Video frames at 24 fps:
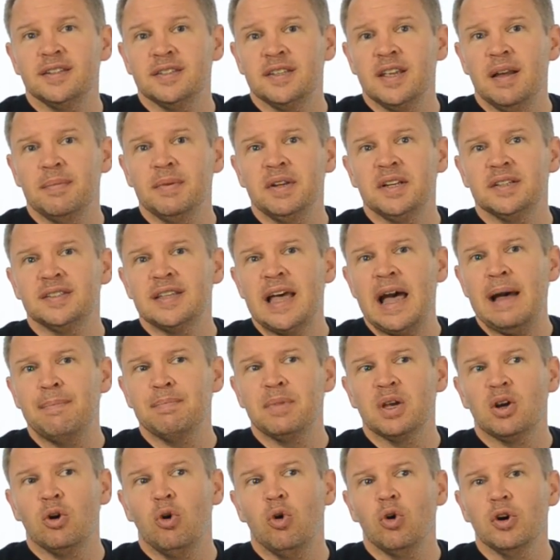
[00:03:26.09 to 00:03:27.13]
See, I'm going to tap
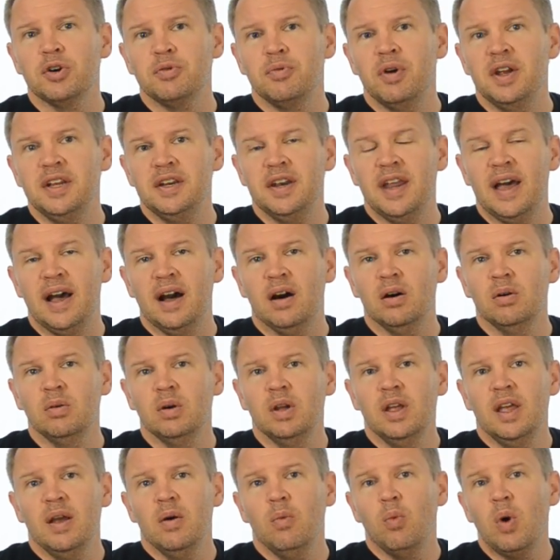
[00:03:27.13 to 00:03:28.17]
the cord right now
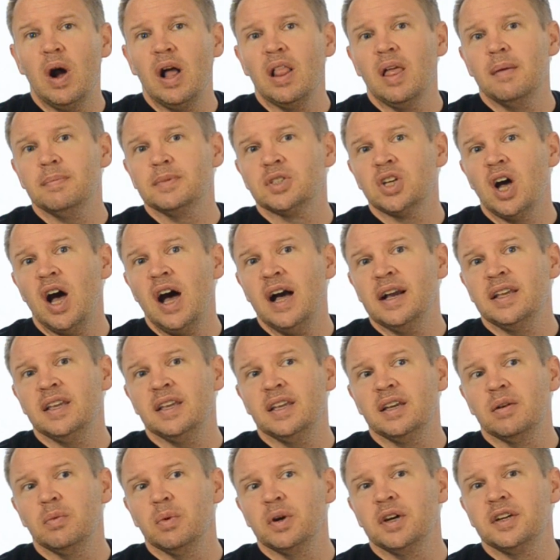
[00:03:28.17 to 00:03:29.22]
while I'm
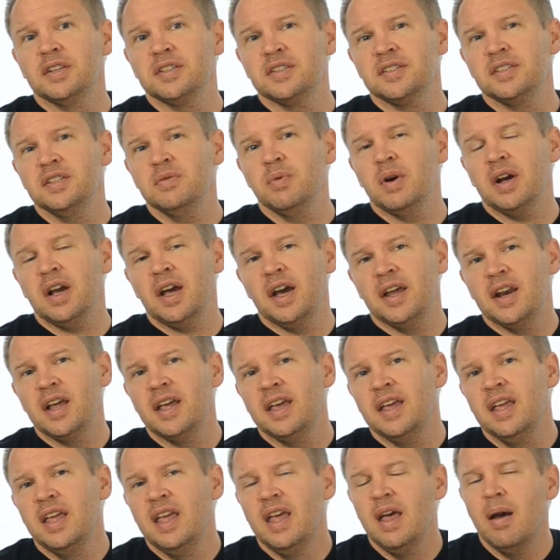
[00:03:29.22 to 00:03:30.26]
talking, and we're going to see what kind of
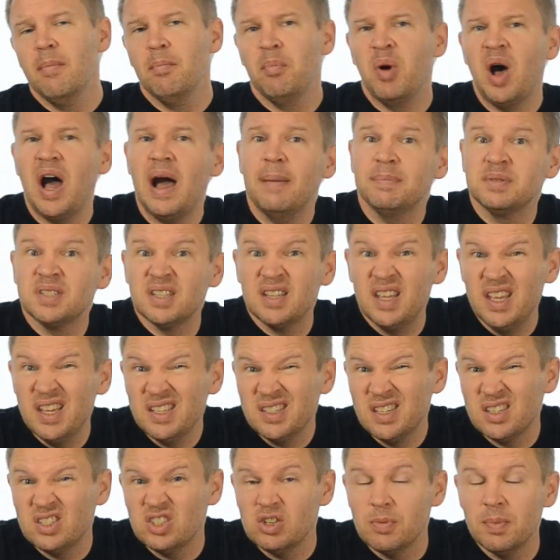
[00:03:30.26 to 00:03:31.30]
pops and
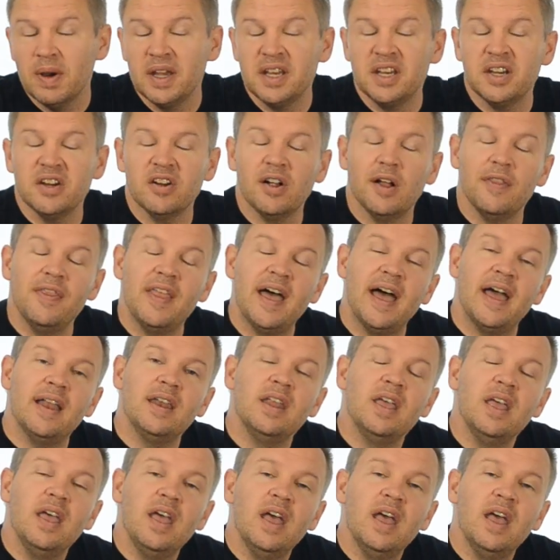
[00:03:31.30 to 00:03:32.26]
hisses you might hear on that.